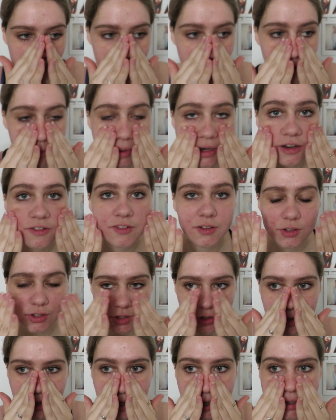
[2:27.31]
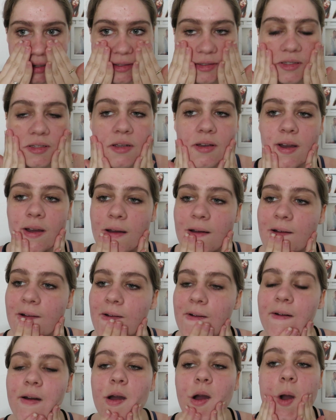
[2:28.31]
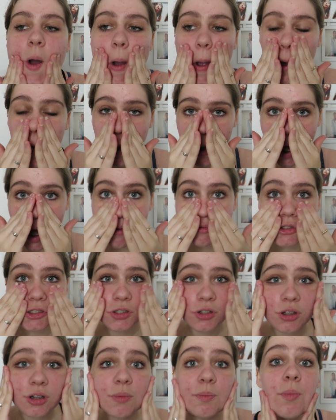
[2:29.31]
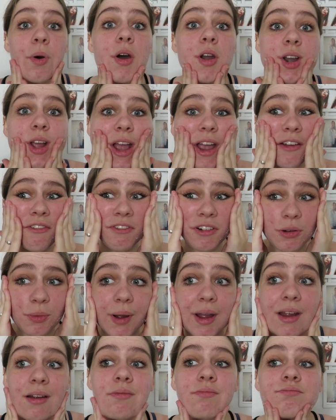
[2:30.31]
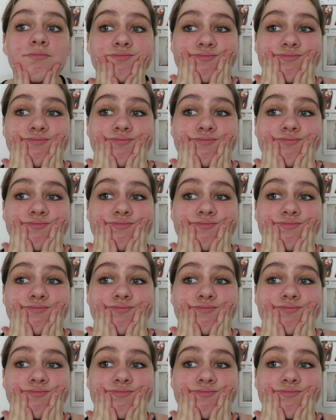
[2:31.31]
Oh, but it feels so nice. Okay, I'm just gonna put it everywhere.